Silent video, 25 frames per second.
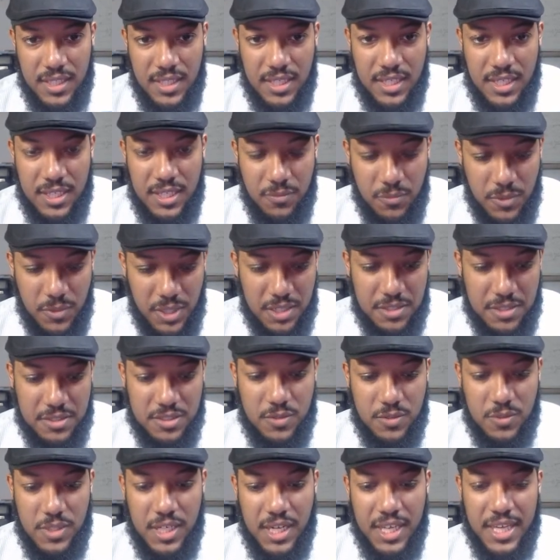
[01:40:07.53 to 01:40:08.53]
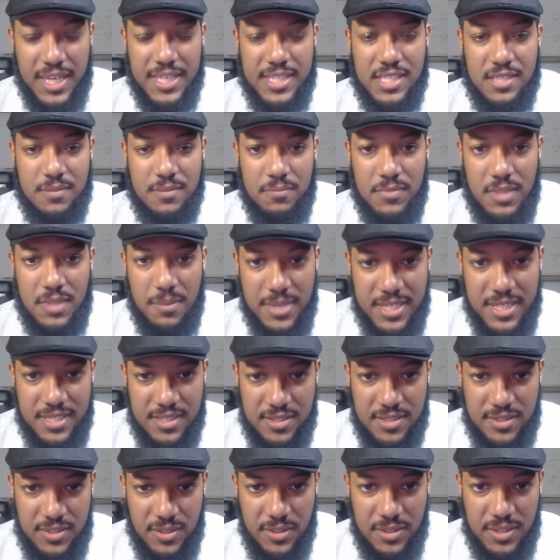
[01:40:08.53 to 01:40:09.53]
And we also want to get some
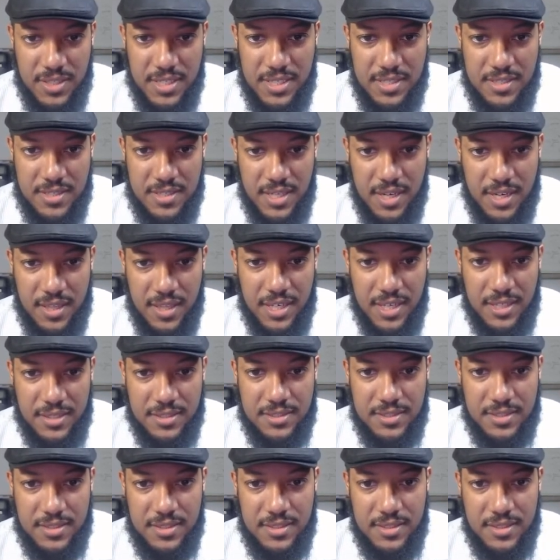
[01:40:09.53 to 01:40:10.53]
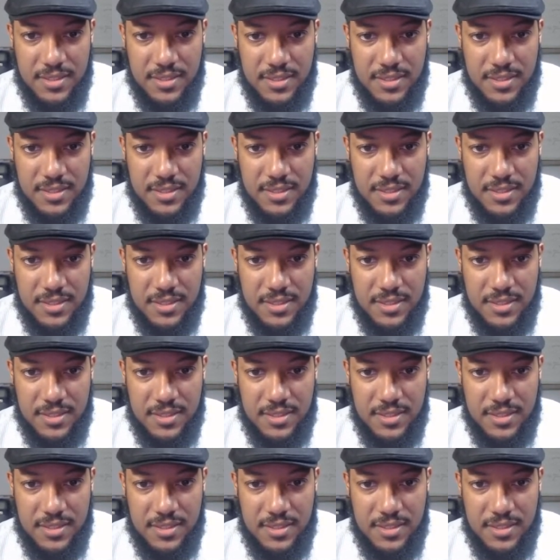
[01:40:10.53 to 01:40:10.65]
dimensions on this side of the house.